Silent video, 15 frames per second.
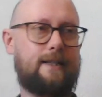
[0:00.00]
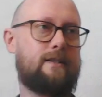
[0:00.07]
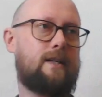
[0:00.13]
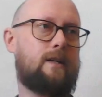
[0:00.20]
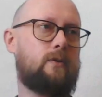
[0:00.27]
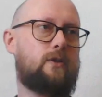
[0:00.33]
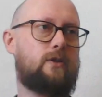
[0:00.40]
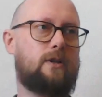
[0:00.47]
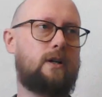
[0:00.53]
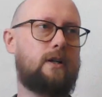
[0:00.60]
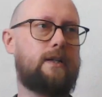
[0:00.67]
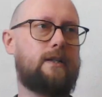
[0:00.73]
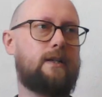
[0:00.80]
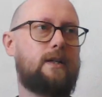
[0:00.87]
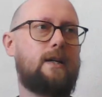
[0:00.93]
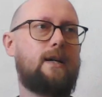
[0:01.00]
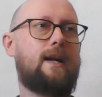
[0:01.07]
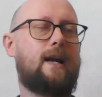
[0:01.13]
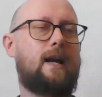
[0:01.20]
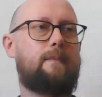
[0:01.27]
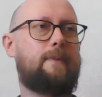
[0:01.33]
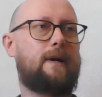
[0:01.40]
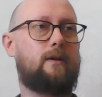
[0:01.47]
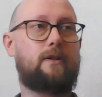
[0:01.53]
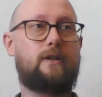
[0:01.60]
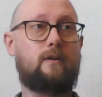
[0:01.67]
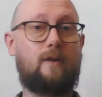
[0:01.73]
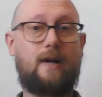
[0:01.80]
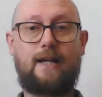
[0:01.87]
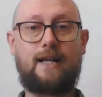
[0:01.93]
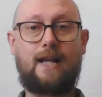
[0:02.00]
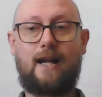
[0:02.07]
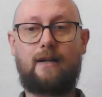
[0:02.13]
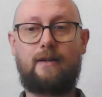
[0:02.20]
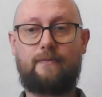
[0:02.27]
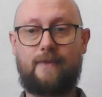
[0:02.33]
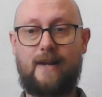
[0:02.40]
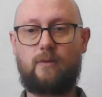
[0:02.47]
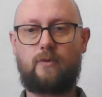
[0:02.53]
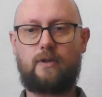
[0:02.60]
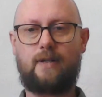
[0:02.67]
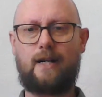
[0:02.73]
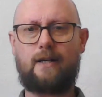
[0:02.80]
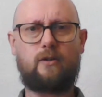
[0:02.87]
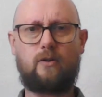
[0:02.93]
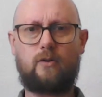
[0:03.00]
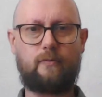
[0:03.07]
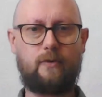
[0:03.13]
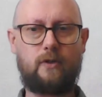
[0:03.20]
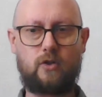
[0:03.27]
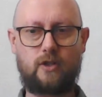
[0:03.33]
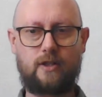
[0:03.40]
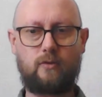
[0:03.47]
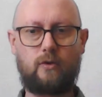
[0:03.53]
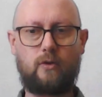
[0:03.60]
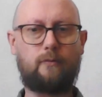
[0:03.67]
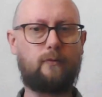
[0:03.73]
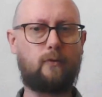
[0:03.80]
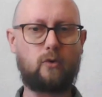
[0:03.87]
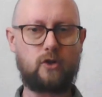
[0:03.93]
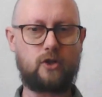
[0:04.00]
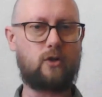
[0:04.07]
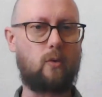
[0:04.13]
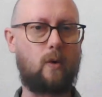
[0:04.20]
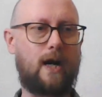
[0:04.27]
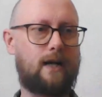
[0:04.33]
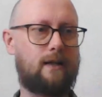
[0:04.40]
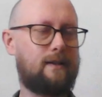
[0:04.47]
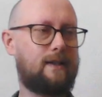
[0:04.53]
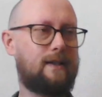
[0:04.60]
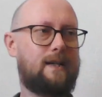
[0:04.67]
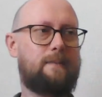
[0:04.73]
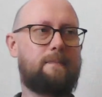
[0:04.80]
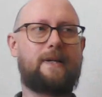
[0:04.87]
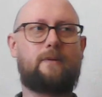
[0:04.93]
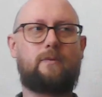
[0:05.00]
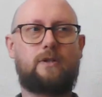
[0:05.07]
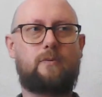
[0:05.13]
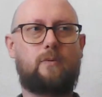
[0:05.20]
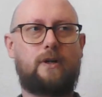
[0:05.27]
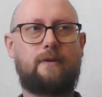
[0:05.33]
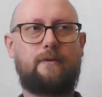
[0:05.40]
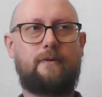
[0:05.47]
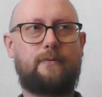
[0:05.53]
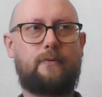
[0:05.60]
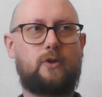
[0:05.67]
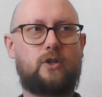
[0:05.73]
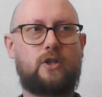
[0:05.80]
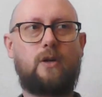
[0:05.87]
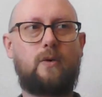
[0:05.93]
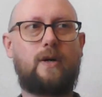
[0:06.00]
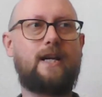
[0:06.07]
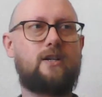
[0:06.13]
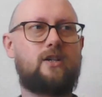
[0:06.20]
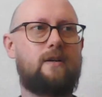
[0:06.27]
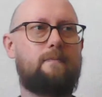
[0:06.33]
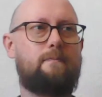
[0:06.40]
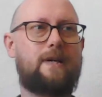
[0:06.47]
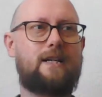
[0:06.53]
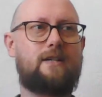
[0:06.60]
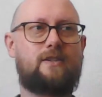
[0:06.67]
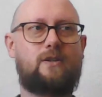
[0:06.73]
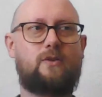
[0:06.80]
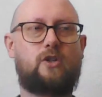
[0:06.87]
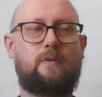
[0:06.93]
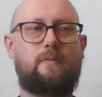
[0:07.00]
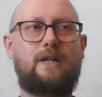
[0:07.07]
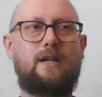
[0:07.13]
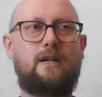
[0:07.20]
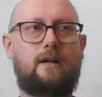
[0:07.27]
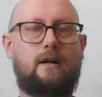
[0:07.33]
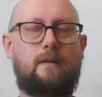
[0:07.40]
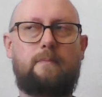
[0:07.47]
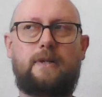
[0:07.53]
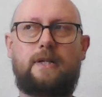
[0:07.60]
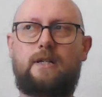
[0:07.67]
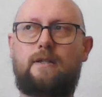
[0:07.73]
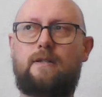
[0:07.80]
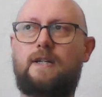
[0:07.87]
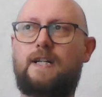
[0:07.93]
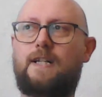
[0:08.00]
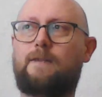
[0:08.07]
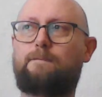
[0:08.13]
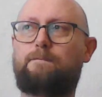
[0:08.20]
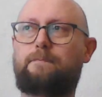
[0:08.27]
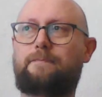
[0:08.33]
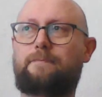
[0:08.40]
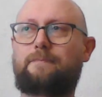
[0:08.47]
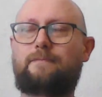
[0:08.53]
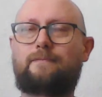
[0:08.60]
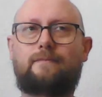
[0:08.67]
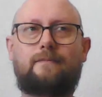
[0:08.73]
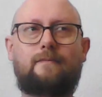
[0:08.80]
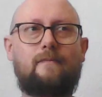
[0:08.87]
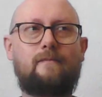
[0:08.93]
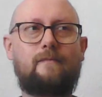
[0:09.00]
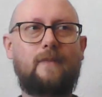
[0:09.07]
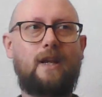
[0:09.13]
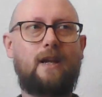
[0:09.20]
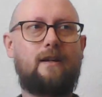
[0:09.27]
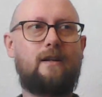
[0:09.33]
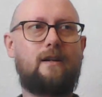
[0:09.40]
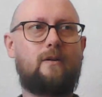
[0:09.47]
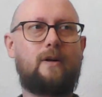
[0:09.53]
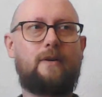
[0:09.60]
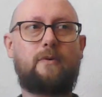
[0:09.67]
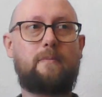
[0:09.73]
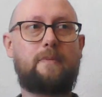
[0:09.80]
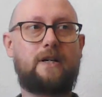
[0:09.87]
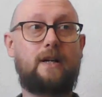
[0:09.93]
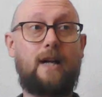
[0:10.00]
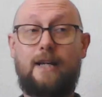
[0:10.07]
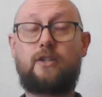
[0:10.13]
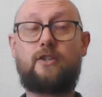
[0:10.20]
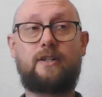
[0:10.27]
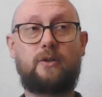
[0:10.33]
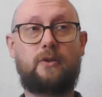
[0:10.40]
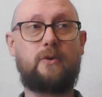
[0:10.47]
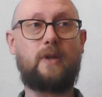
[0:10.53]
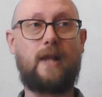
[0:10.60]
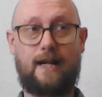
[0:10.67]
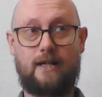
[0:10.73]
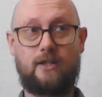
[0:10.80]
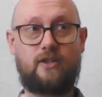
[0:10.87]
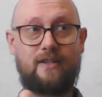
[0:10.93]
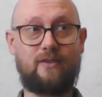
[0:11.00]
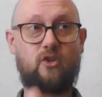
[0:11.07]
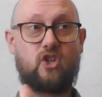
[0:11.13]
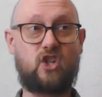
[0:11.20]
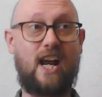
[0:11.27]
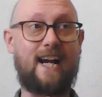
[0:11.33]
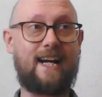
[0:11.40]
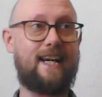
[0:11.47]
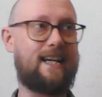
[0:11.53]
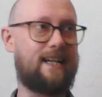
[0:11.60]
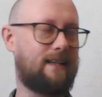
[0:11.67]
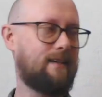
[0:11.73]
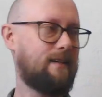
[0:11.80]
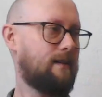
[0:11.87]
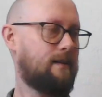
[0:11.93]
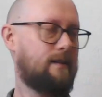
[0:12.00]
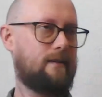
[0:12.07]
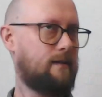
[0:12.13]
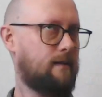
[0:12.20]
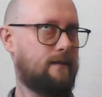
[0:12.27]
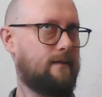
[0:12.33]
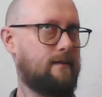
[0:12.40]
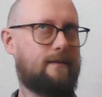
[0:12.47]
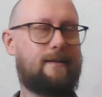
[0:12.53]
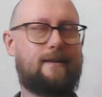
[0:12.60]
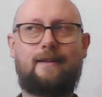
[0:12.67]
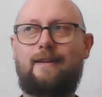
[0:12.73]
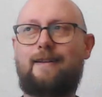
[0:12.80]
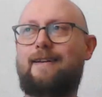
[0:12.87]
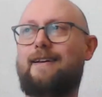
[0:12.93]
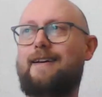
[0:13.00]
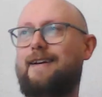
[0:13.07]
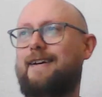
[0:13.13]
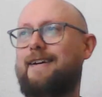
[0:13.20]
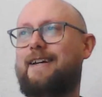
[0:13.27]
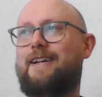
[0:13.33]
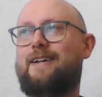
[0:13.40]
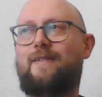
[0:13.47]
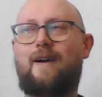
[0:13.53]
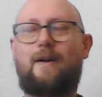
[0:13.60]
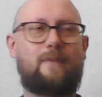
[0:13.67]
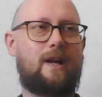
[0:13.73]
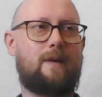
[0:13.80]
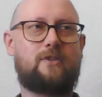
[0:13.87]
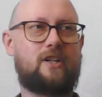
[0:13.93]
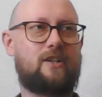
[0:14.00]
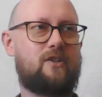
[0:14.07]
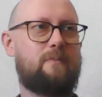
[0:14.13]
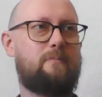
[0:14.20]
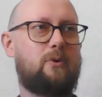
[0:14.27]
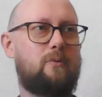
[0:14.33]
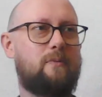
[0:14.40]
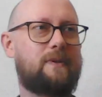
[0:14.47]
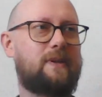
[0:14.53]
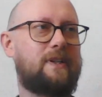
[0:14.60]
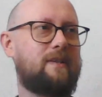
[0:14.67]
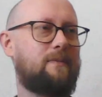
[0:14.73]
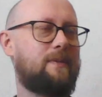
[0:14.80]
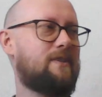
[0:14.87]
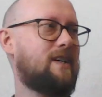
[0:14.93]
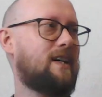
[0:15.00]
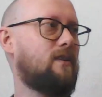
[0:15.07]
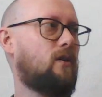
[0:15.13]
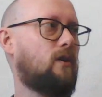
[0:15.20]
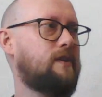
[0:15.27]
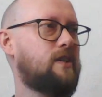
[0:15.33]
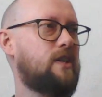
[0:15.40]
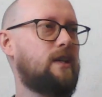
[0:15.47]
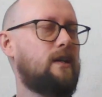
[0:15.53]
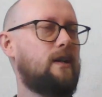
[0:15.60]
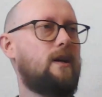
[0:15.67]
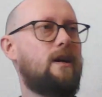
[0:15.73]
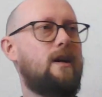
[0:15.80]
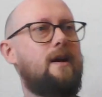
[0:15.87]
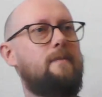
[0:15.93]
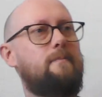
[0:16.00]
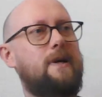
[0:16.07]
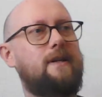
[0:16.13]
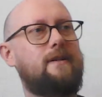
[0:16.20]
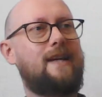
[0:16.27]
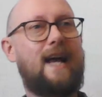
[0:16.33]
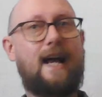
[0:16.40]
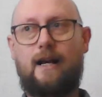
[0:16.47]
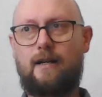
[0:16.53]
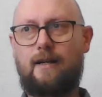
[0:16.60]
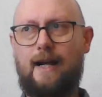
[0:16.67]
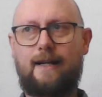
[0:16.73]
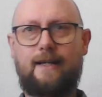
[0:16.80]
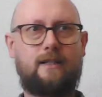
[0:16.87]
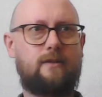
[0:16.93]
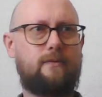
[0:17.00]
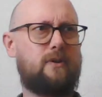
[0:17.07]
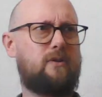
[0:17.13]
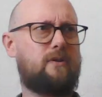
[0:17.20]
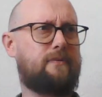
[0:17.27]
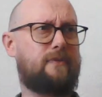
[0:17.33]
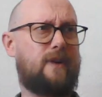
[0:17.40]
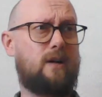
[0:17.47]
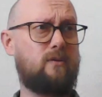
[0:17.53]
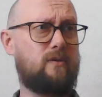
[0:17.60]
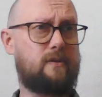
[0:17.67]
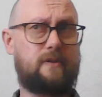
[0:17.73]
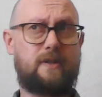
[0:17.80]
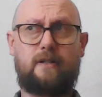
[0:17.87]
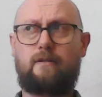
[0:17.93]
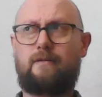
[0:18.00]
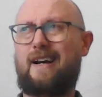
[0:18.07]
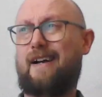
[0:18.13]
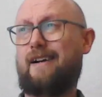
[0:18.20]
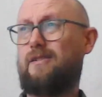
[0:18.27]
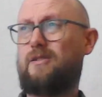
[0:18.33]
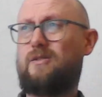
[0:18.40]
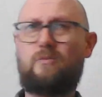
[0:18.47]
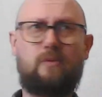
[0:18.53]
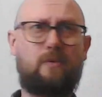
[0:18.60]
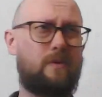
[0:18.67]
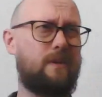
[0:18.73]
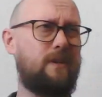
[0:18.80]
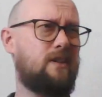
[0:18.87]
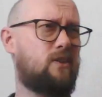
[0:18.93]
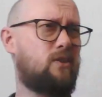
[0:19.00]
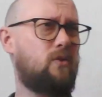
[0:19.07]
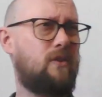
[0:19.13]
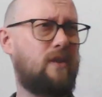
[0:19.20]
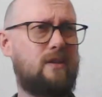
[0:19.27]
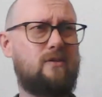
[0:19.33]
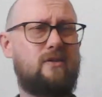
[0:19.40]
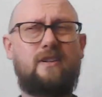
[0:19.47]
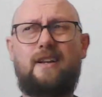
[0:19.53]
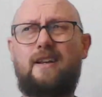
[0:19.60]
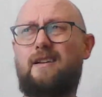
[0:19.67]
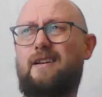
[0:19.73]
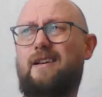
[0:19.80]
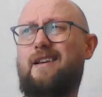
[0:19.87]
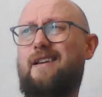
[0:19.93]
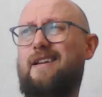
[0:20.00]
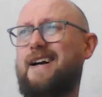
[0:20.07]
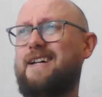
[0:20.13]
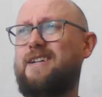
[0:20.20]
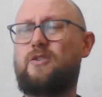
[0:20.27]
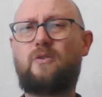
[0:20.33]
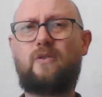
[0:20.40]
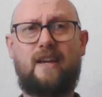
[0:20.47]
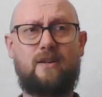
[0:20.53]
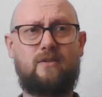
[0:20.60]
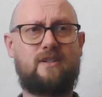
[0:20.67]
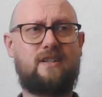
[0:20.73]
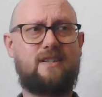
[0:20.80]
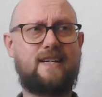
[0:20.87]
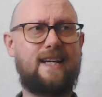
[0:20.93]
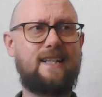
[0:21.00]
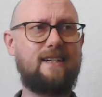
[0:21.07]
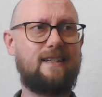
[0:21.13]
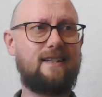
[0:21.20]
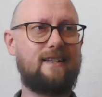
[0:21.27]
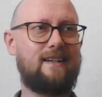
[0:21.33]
That's how I started. About I founded, I don't know if you still know Foursquare, but it was one the first location-based social media companies. Everybody, I still do that. I still check in. I'm such a boomer here with technology. But yeah, I interviewed the founder in, I don't know, what was it, 2009, 2010?